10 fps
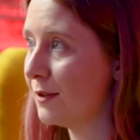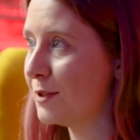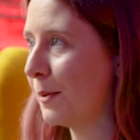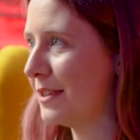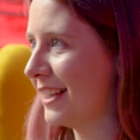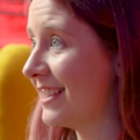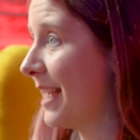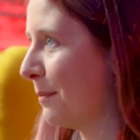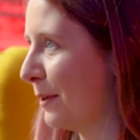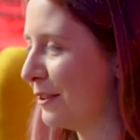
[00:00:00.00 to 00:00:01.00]
So it's almost an
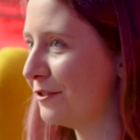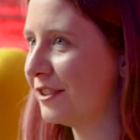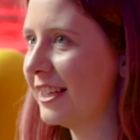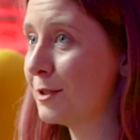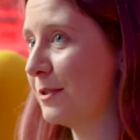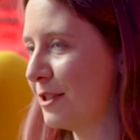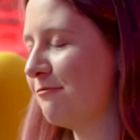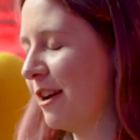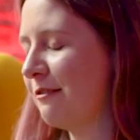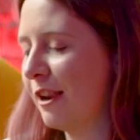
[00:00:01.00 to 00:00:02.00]
example of, it's almost
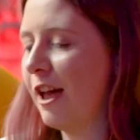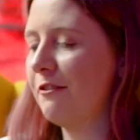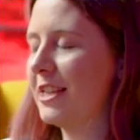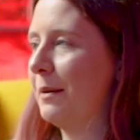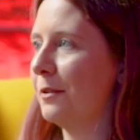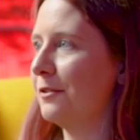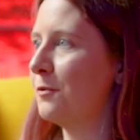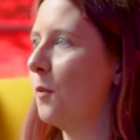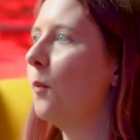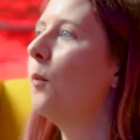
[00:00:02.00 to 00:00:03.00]
a live example of
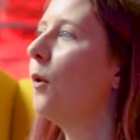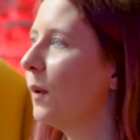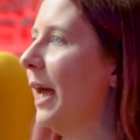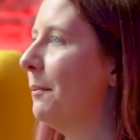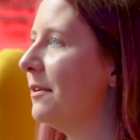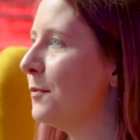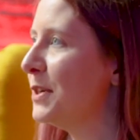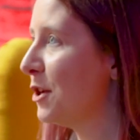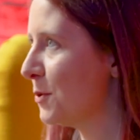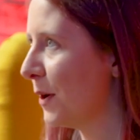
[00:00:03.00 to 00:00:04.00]
what will happen if we
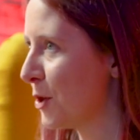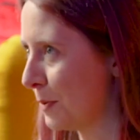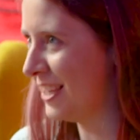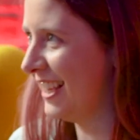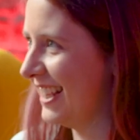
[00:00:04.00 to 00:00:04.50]
don't do our jobs.